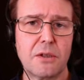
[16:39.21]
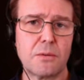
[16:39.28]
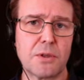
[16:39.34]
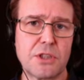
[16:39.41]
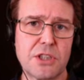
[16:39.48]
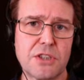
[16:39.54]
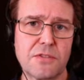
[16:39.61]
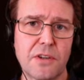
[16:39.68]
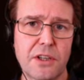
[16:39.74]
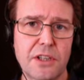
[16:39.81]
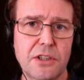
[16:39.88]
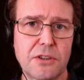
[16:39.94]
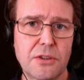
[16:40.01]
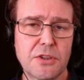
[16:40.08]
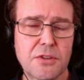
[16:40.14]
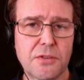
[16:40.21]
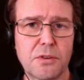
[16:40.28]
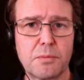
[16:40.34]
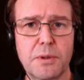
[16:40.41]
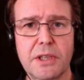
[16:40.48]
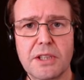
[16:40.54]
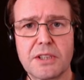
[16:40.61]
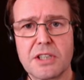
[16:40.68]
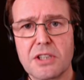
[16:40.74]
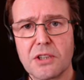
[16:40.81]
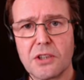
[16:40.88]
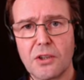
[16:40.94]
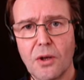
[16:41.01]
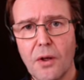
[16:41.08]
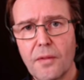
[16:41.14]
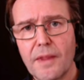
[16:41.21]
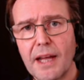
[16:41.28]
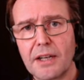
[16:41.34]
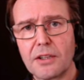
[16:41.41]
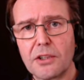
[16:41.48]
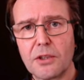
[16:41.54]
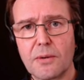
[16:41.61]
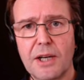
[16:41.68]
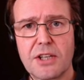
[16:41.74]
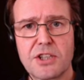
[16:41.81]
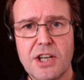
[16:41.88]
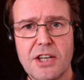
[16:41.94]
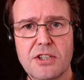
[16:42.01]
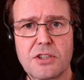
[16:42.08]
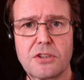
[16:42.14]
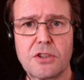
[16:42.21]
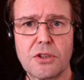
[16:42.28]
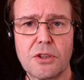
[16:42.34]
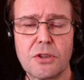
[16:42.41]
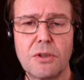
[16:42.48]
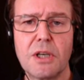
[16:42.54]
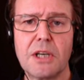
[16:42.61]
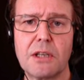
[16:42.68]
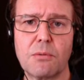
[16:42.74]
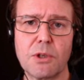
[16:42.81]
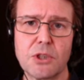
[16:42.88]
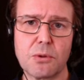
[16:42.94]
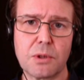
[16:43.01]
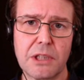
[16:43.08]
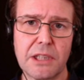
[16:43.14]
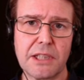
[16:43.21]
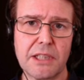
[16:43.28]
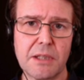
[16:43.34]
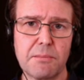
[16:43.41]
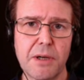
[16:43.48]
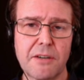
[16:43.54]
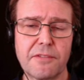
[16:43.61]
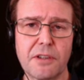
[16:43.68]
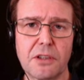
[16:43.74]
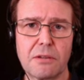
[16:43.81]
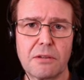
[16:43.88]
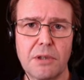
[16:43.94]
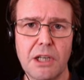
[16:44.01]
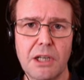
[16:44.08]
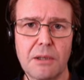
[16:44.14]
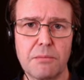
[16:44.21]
which is very useful because it's not that UHS-2 which will clear the buffer uh,